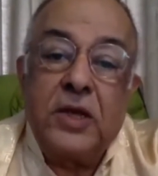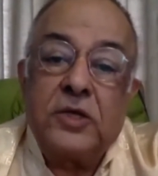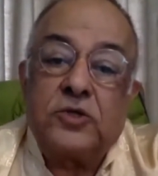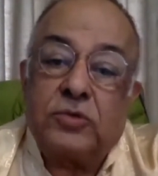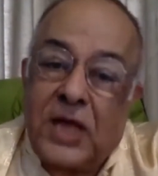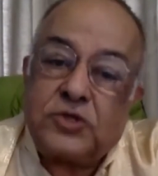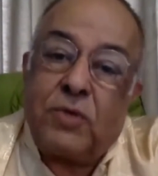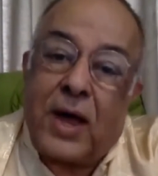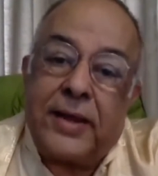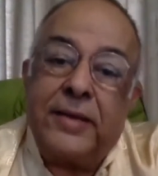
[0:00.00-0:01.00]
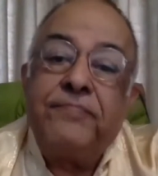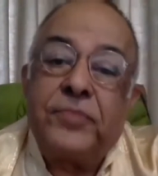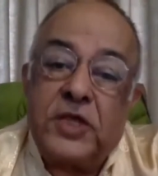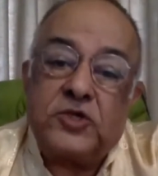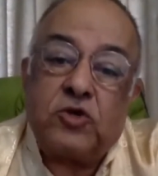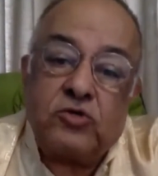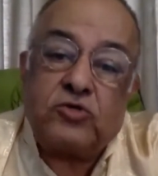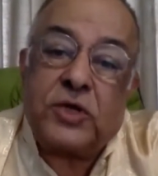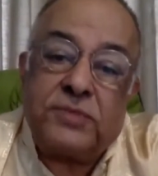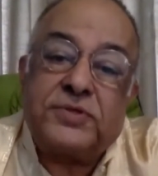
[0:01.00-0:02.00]
So that's why this also
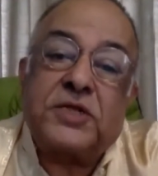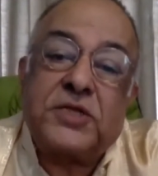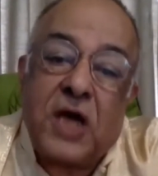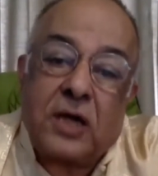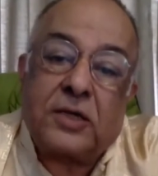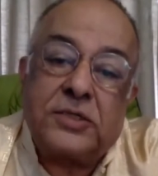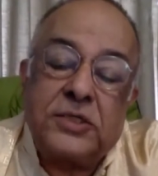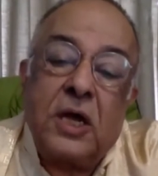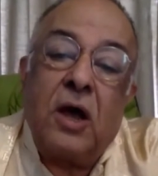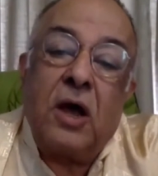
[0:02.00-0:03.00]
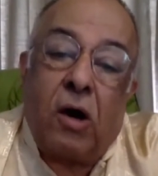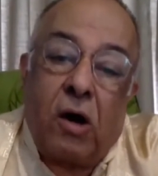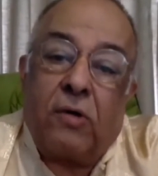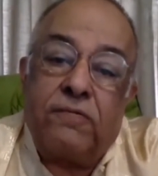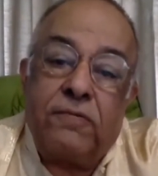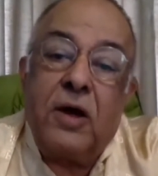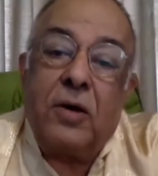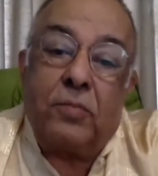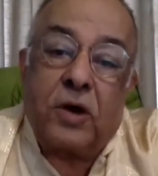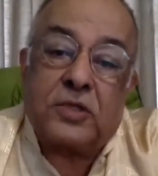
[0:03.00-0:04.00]
gives the chance of
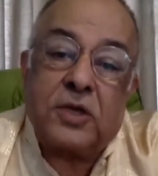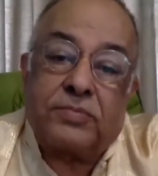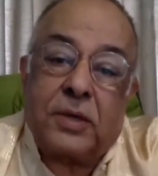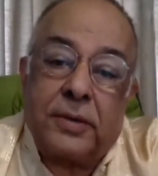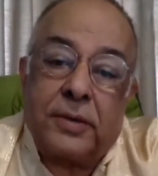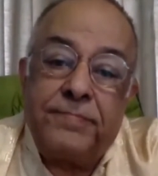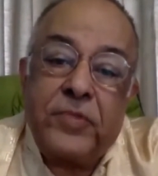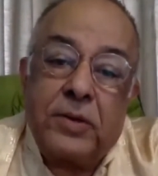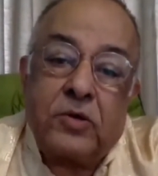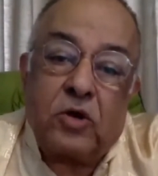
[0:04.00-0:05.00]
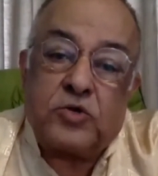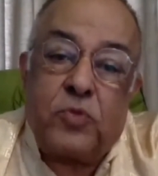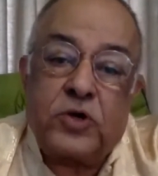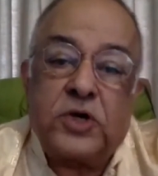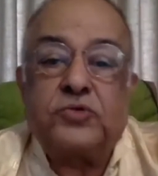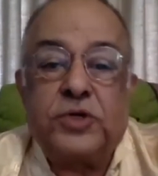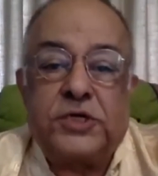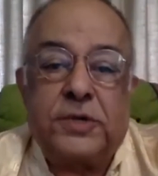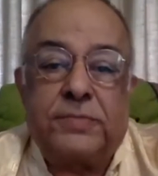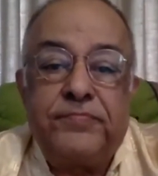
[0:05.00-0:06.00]
birth of the cross-border
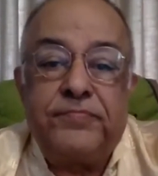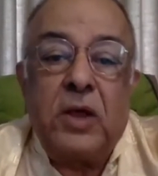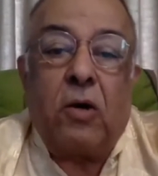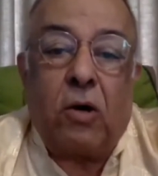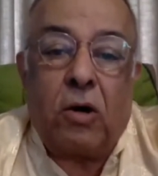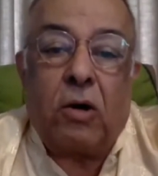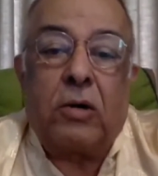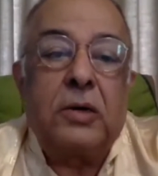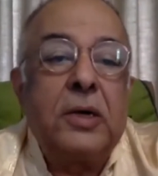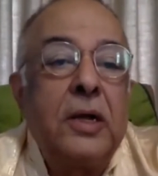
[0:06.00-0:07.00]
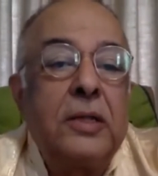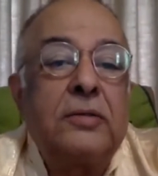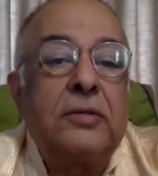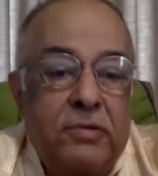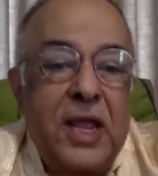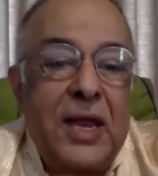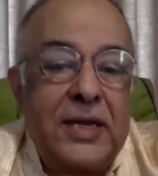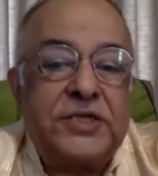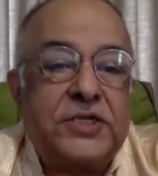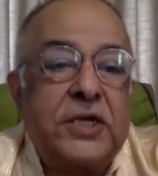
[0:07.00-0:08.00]
tourism or the
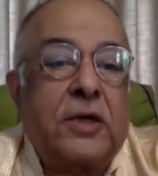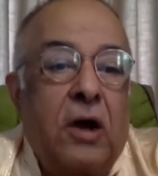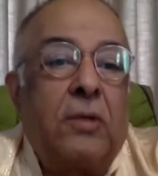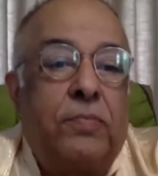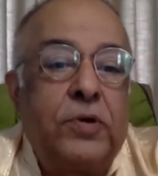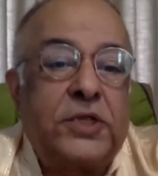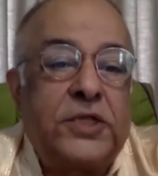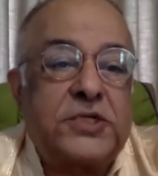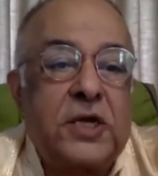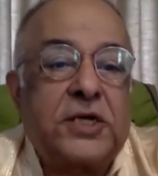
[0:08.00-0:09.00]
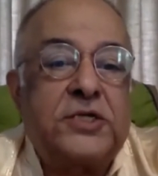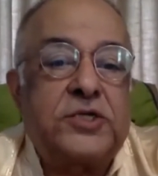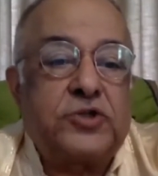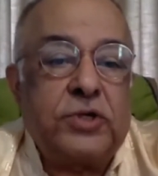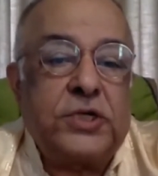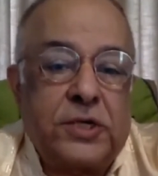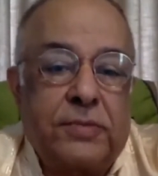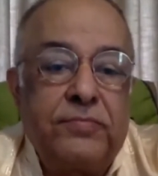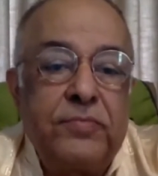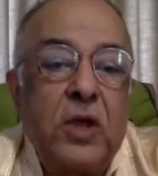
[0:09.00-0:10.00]
realistic of Buddhist circuits
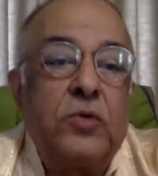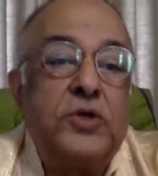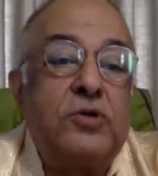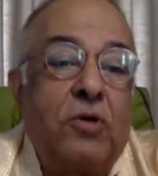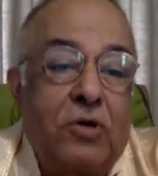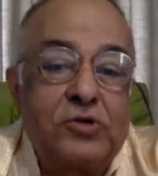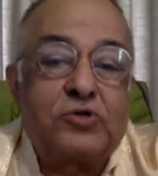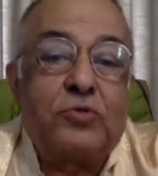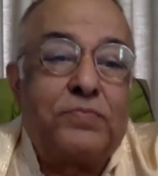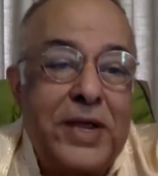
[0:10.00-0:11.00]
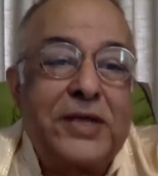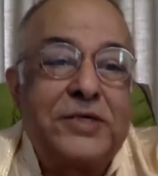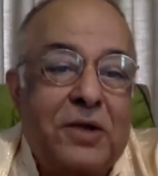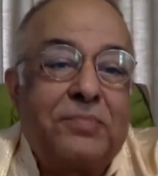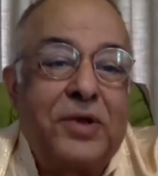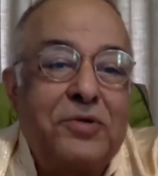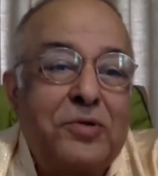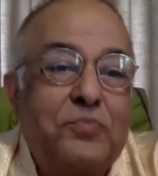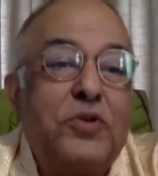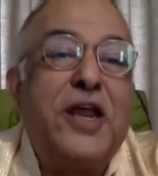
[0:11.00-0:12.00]
tourism, which will also bring some,
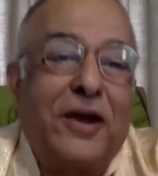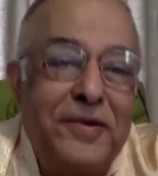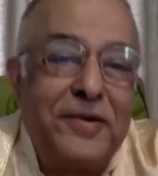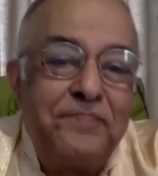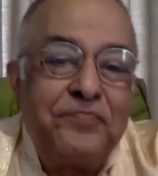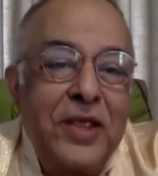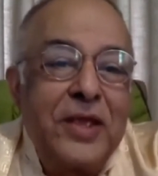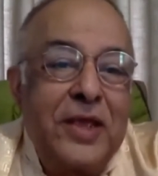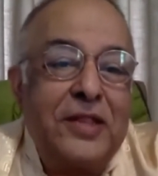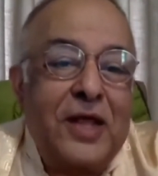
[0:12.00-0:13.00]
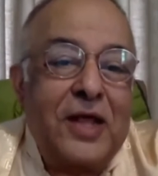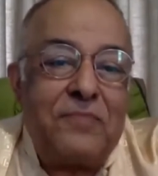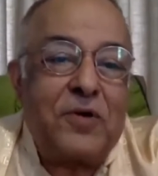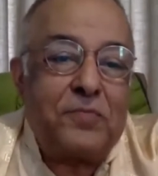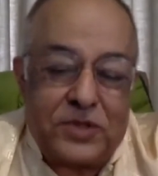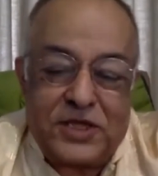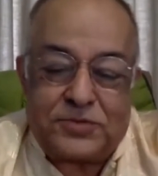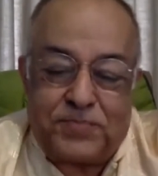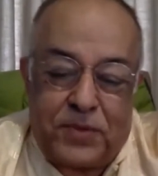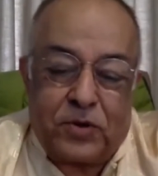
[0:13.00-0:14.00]
punya in the life of
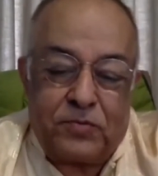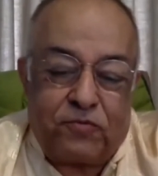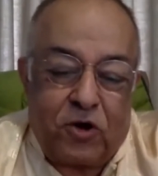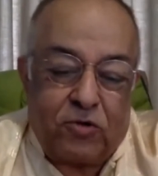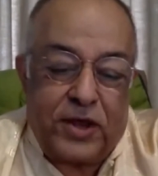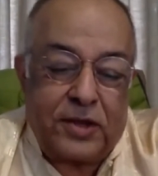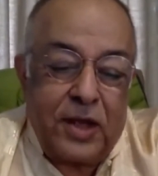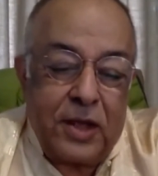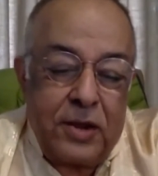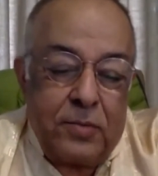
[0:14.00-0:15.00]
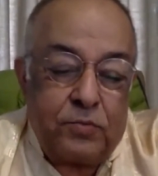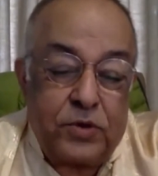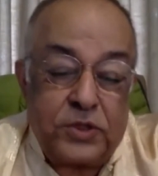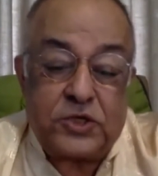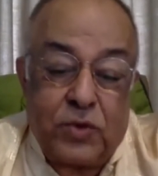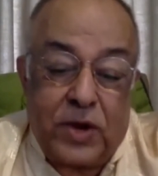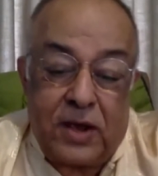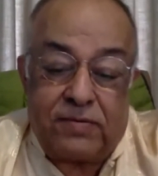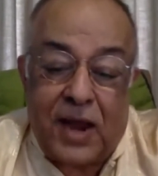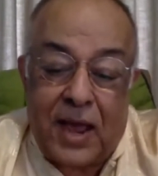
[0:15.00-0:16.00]
Buddhist people following Buddhist way
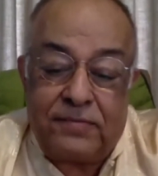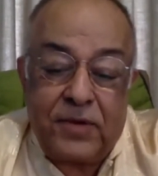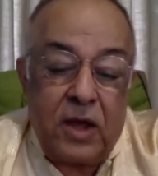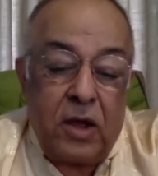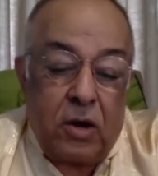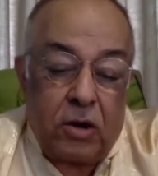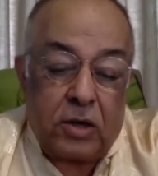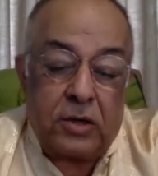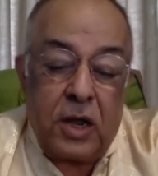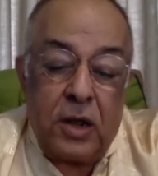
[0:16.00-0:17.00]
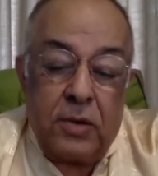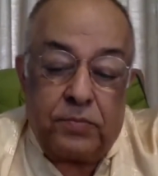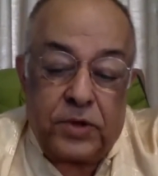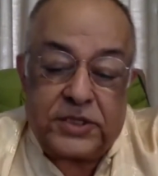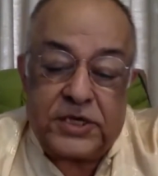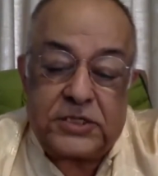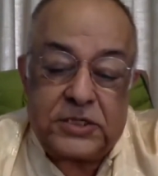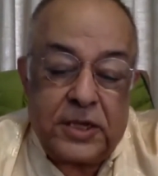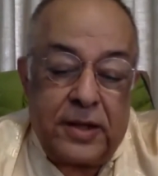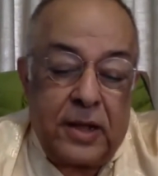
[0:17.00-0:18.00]
of life or Buddhist
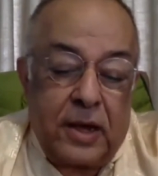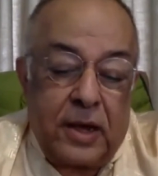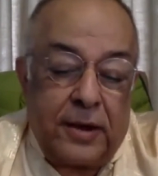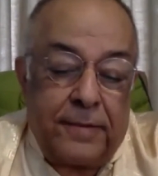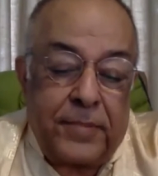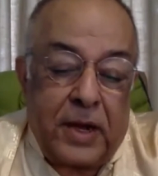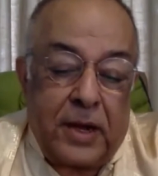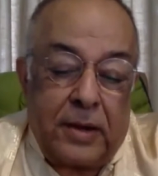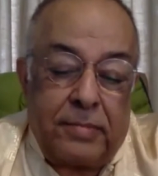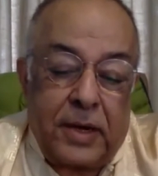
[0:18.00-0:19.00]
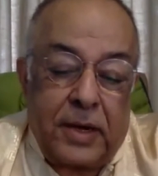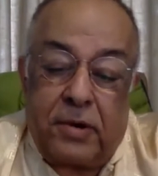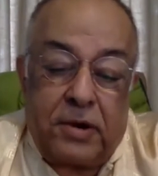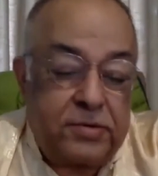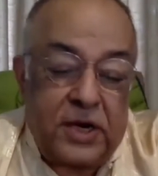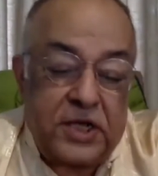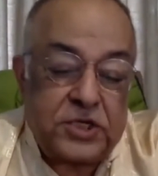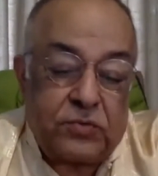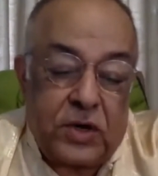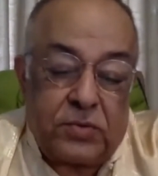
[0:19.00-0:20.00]

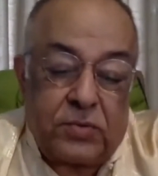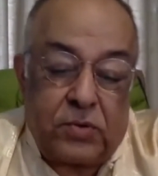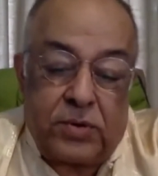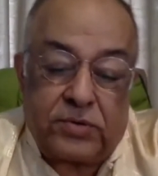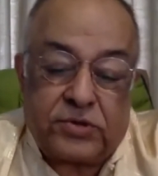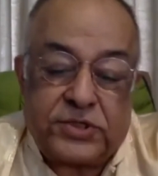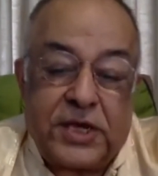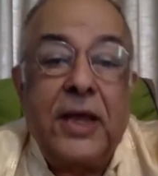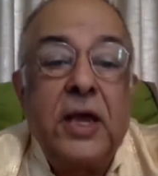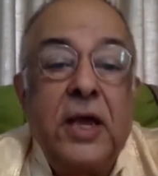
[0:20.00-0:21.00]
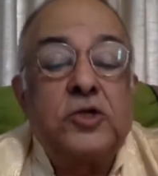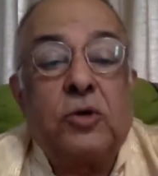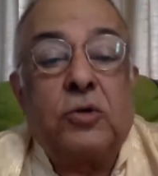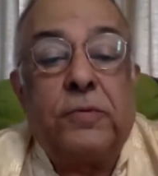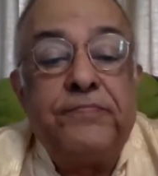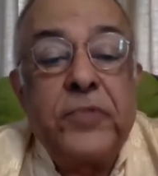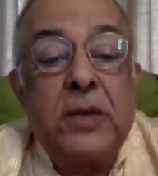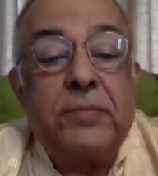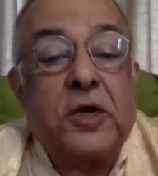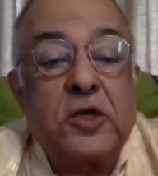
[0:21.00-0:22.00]
religion, whatever we want to say. So
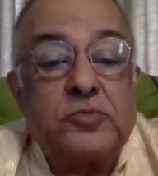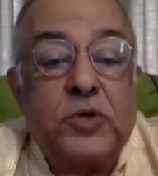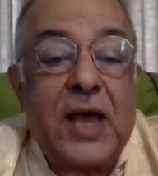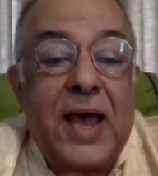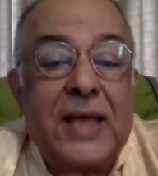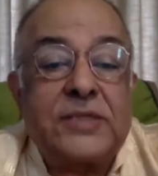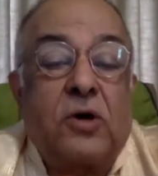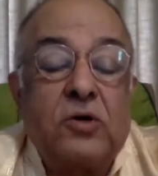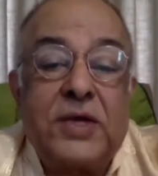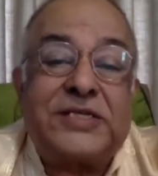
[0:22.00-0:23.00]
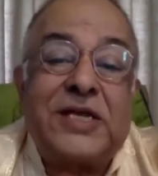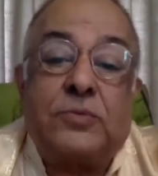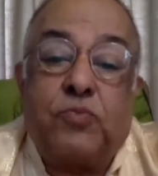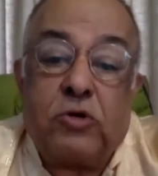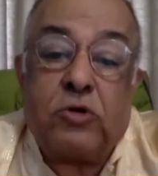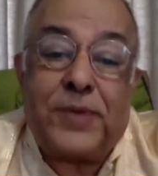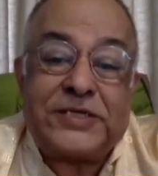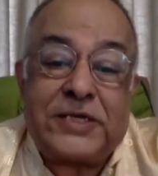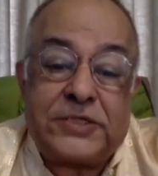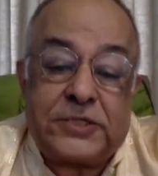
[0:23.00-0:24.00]
because Buddha has always said 4
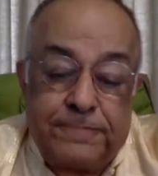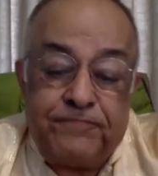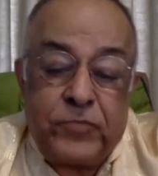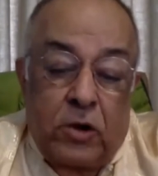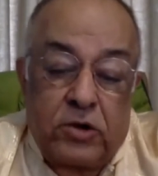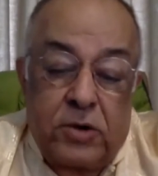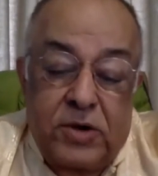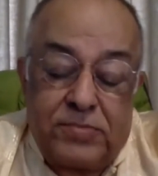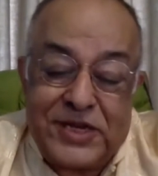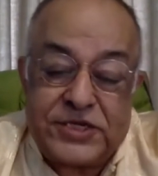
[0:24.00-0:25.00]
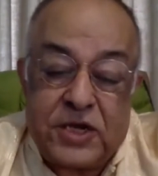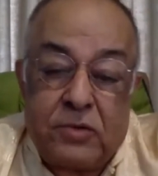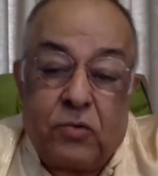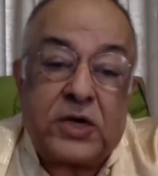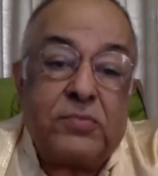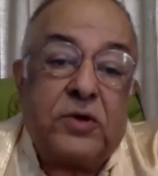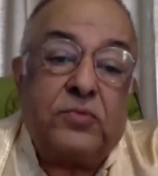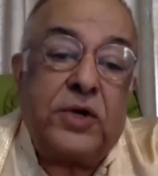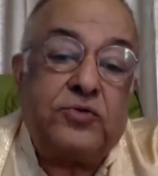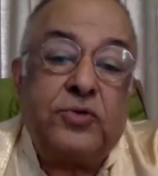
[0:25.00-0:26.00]
places, Honorable Minister, whatever
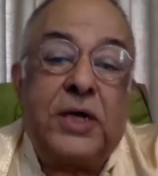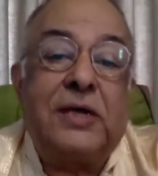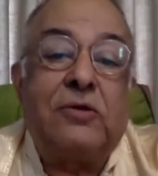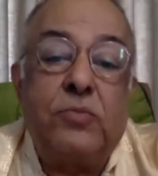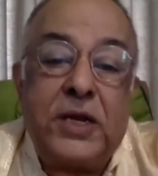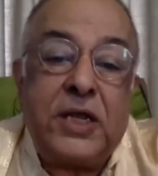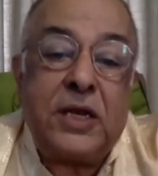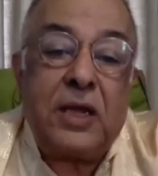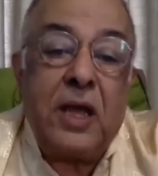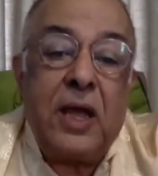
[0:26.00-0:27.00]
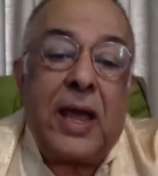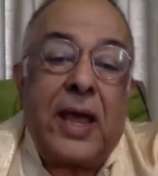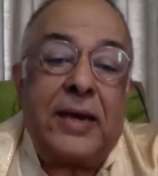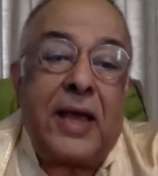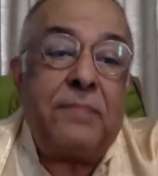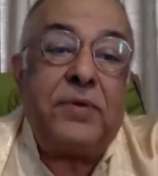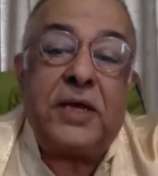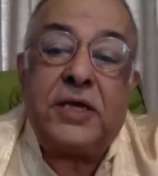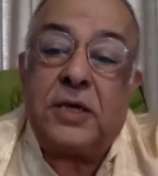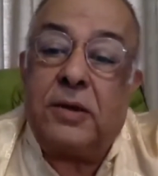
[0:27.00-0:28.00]
we do in Lumbini and
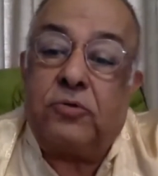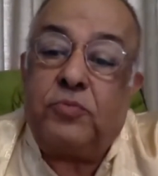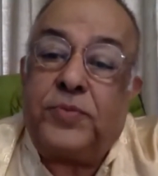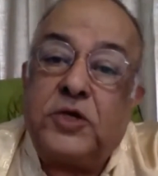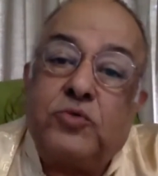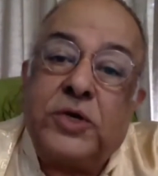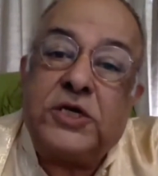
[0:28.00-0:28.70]
every rupees we